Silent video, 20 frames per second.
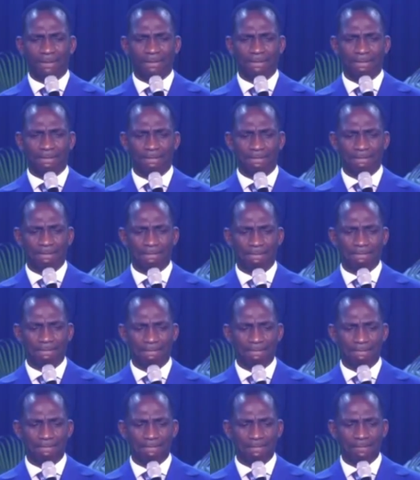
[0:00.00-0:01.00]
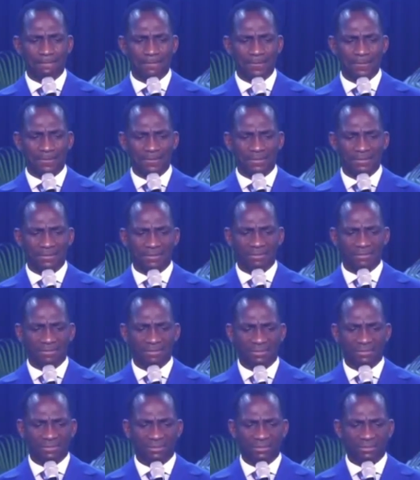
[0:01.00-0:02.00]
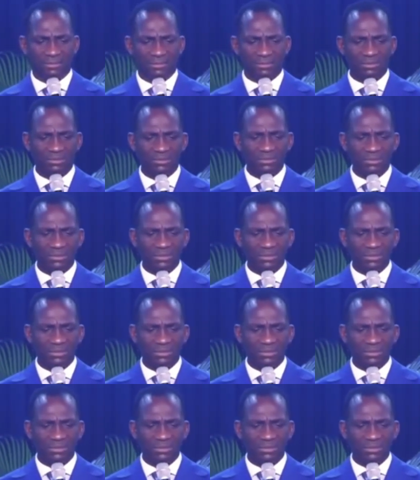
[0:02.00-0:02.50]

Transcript: (silence)